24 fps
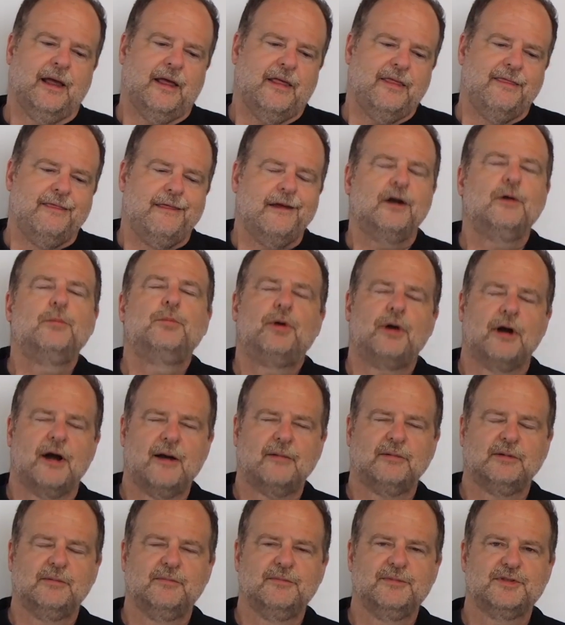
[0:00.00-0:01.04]
their
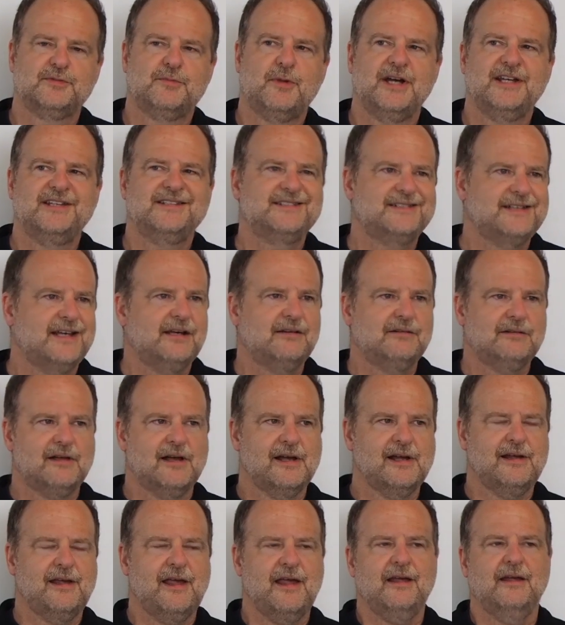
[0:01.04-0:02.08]
problems might sound
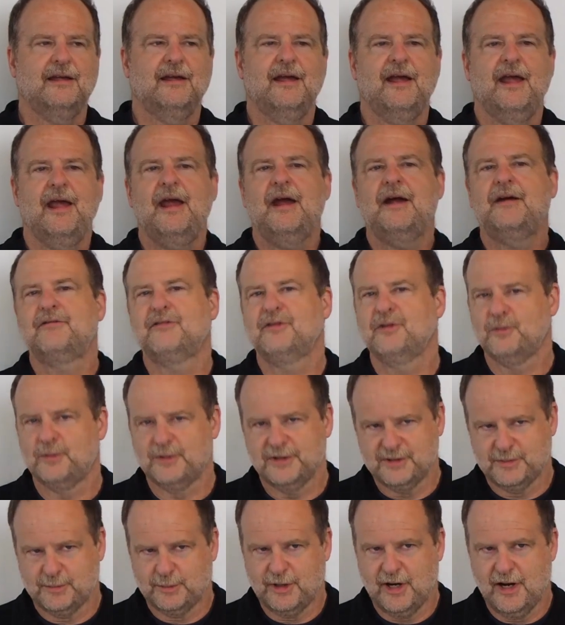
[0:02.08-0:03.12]
like
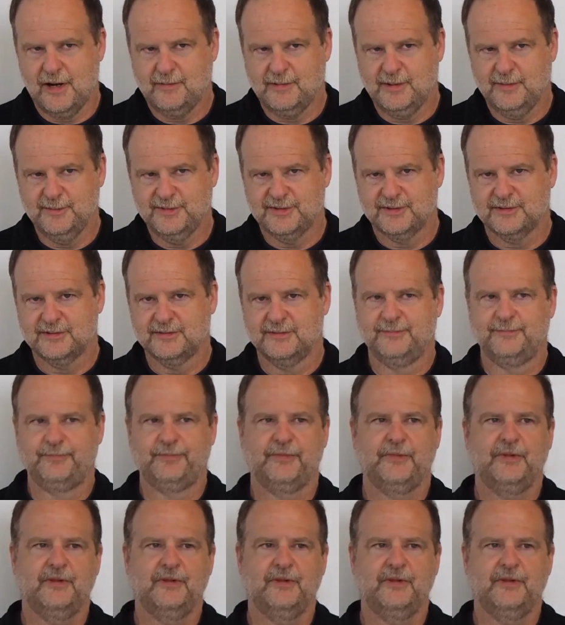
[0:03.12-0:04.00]
everyone's problems.